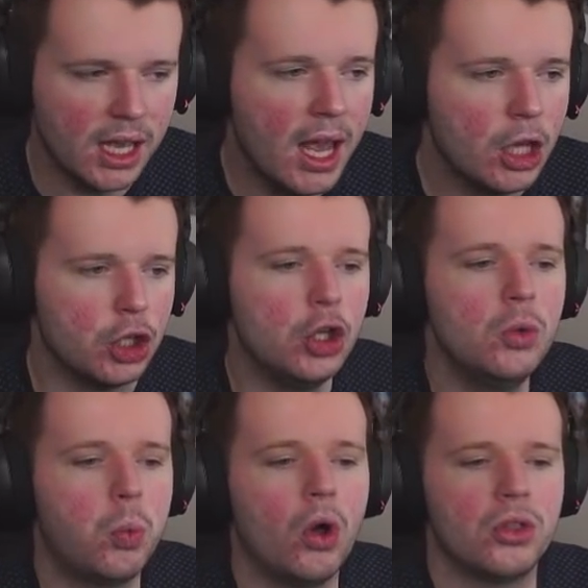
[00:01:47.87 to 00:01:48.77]
You
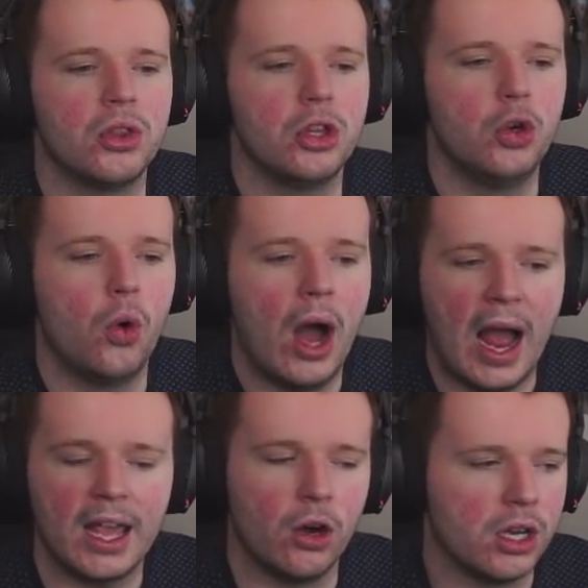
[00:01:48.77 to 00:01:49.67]
want your
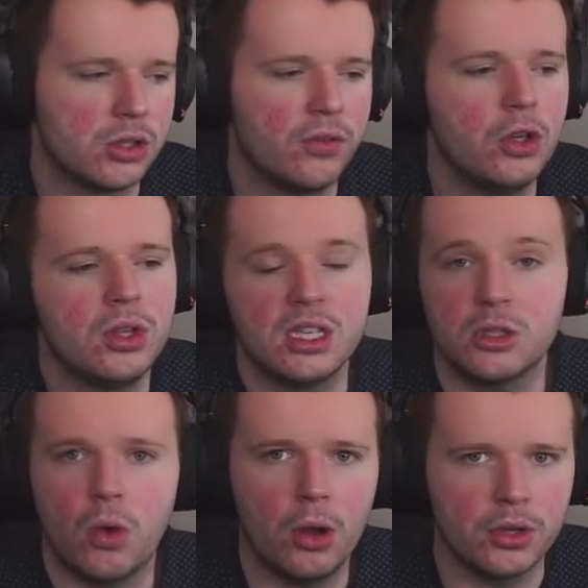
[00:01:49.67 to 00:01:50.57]
AI. So this is why
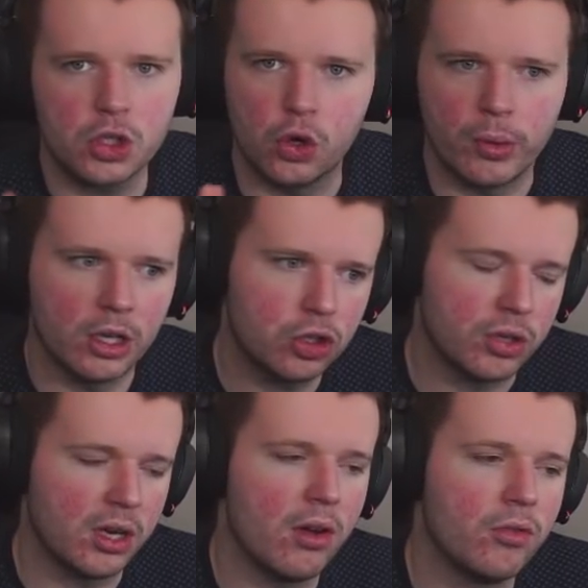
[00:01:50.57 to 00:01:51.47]
I always talk about
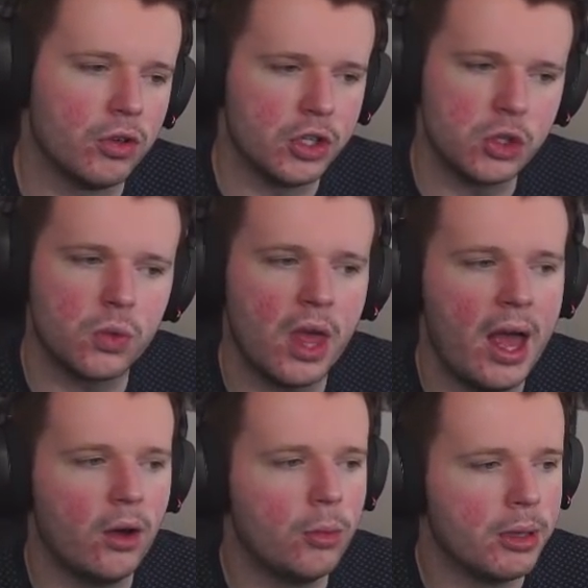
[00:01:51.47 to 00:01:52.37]
triggering runs with the
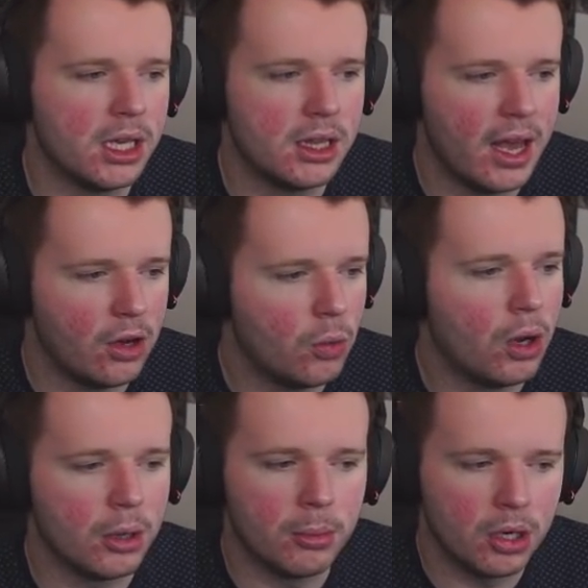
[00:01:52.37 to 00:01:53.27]
LB, the L1
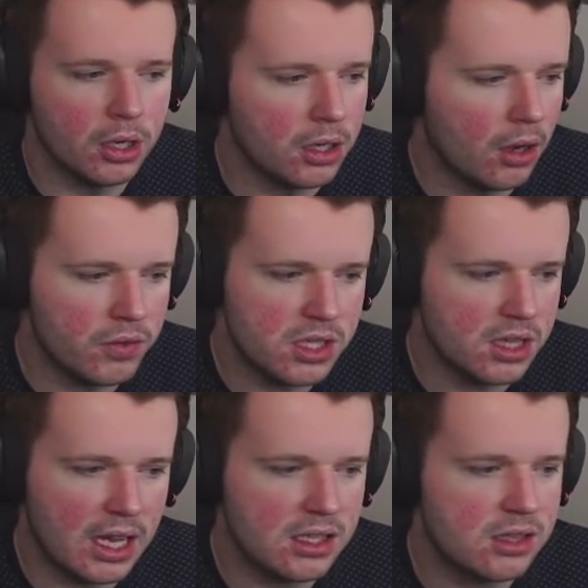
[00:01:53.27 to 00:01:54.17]
button. Obviously,
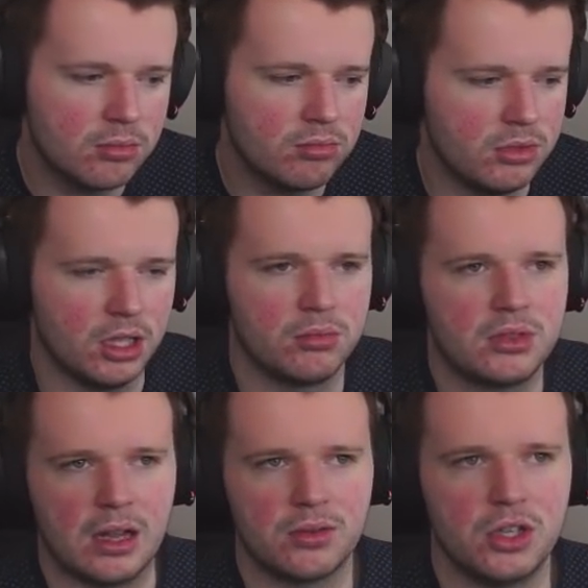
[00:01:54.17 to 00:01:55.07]
that's
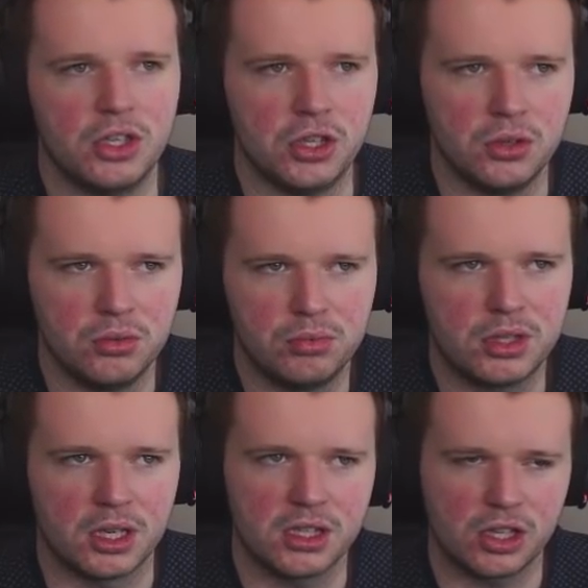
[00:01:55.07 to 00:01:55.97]
down to you
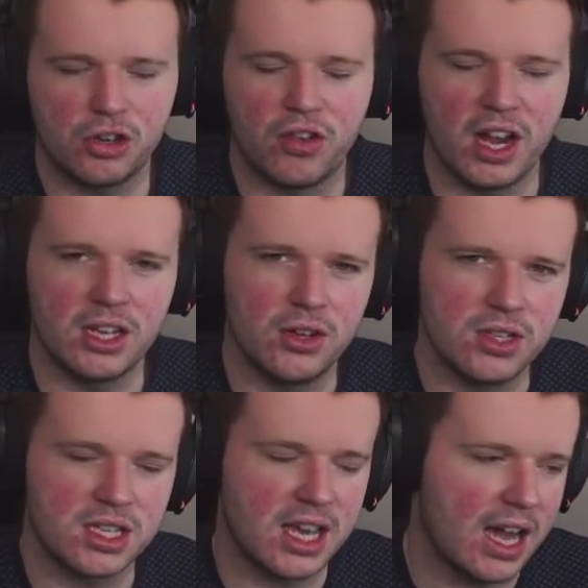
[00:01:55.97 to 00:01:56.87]
to create those
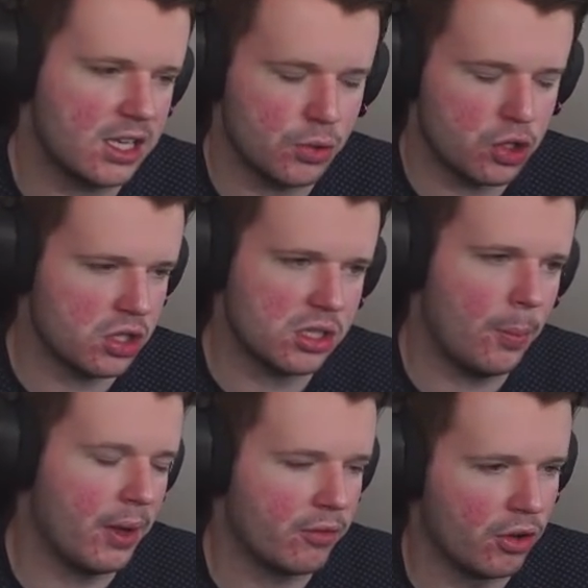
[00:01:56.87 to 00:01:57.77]
attacks, which is a
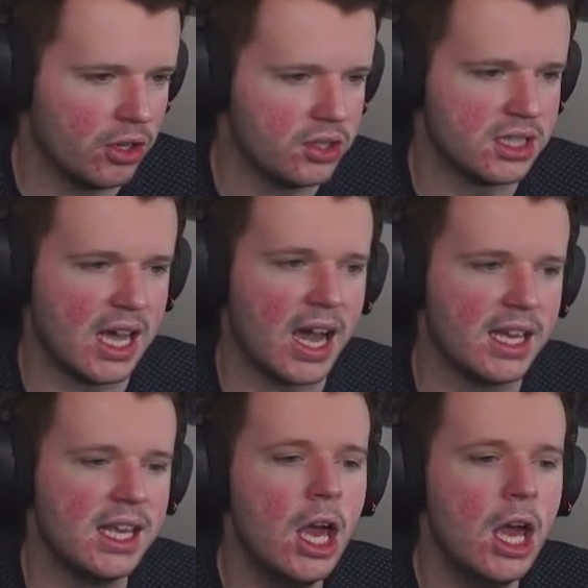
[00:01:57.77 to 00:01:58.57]
topic for another day.